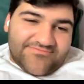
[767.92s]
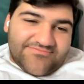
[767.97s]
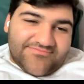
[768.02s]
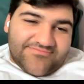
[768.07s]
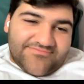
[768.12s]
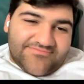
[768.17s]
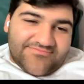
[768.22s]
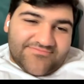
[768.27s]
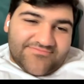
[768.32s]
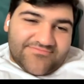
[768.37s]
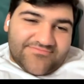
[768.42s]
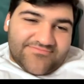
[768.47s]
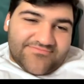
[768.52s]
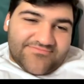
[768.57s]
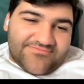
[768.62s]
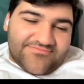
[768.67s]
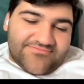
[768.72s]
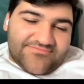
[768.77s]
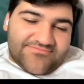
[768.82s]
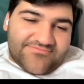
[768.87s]

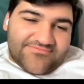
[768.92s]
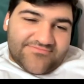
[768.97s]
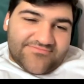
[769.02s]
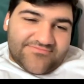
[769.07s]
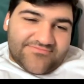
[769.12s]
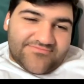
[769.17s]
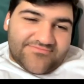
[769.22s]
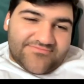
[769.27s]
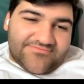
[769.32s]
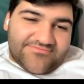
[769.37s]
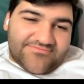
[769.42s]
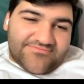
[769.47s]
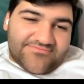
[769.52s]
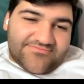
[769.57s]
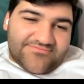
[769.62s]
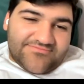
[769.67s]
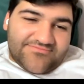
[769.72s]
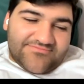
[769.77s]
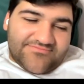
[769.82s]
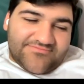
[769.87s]

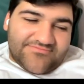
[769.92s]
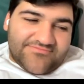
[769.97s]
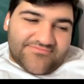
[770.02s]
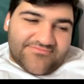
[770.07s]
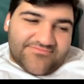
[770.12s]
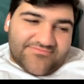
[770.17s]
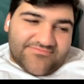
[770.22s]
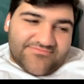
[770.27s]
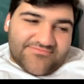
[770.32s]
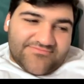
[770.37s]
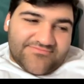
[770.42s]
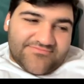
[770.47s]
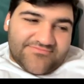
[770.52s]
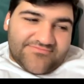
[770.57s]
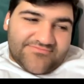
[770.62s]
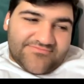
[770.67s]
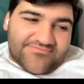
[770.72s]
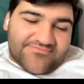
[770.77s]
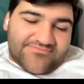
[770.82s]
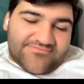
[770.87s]

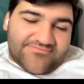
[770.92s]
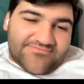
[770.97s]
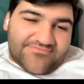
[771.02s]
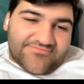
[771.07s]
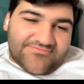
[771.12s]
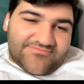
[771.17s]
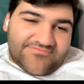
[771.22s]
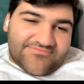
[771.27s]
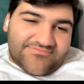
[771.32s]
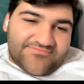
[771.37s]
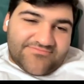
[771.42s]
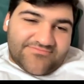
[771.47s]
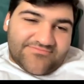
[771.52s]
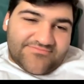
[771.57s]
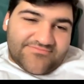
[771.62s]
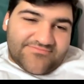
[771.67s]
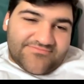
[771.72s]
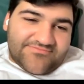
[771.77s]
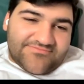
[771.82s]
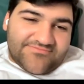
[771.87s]

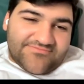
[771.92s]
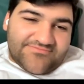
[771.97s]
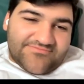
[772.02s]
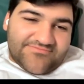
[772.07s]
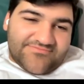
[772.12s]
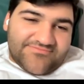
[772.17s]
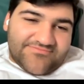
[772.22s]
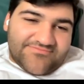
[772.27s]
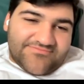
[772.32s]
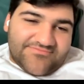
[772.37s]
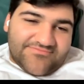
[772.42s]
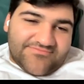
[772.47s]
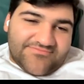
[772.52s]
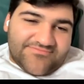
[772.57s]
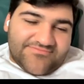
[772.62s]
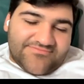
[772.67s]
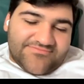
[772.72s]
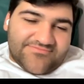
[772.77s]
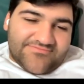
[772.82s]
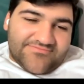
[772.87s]

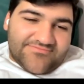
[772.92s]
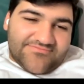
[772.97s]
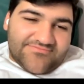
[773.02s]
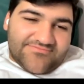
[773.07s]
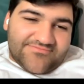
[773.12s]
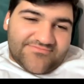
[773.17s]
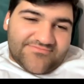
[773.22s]
This person isn't speaking.